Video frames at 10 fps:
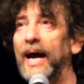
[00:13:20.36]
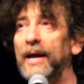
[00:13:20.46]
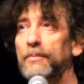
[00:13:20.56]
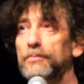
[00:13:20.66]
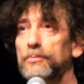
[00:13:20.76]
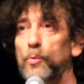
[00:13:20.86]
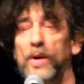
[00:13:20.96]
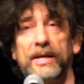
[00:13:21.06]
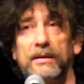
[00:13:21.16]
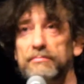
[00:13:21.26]
And
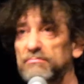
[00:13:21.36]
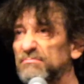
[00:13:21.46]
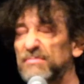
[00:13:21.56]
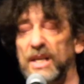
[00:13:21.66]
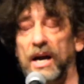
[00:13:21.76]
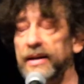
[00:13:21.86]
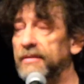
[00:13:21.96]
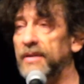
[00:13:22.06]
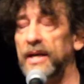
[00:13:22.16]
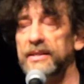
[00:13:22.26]
we
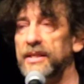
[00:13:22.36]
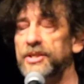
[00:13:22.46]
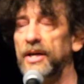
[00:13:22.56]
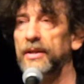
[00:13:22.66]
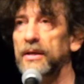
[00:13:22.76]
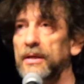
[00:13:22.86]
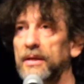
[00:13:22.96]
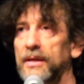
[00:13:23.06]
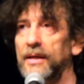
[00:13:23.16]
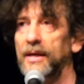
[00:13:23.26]
kind of liked each other.
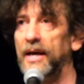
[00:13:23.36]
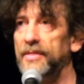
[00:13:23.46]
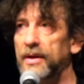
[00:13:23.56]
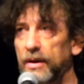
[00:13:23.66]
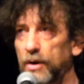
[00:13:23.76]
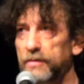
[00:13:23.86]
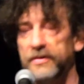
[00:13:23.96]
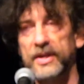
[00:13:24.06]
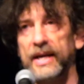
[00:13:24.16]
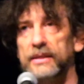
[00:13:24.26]
And then
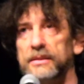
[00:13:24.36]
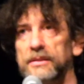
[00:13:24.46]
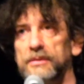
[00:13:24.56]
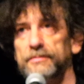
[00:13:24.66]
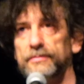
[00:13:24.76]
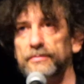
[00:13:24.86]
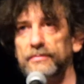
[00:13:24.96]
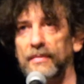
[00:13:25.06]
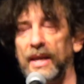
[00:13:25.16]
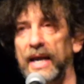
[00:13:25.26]
over the next
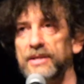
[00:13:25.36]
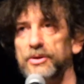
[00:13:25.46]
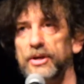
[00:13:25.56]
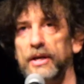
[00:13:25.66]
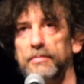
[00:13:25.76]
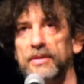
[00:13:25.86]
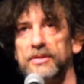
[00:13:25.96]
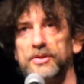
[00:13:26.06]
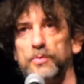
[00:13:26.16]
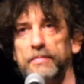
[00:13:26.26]
8 or 9
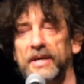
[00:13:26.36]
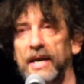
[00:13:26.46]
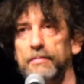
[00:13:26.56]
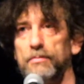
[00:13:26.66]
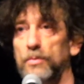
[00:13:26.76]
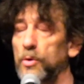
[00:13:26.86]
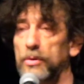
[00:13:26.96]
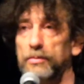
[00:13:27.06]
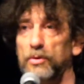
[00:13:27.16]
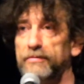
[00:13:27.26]
months, we became
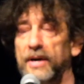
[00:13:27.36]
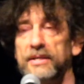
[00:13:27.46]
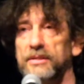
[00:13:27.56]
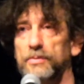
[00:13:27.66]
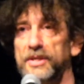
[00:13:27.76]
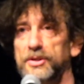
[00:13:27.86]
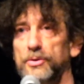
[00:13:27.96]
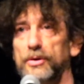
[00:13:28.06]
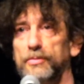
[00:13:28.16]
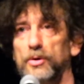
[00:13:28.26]
more and more friends, and we
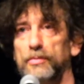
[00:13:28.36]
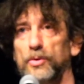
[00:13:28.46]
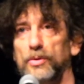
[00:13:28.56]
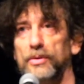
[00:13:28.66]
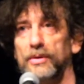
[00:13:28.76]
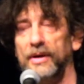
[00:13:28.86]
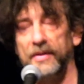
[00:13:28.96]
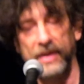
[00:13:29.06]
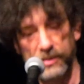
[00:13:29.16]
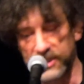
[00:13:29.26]
talked more and more.
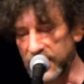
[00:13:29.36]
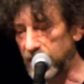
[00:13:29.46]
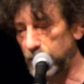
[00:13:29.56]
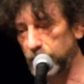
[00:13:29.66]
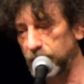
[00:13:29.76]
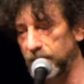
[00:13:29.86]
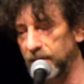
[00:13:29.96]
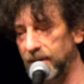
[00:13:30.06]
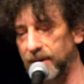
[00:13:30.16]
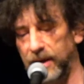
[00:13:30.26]
And that was how
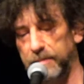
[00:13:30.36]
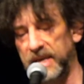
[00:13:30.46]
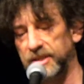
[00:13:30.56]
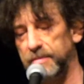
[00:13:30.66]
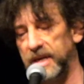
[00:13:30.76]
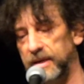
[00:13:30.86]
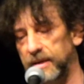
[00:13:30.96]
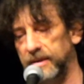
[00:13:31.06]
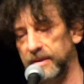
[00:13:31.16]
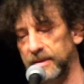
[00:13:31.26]
I met Amanda.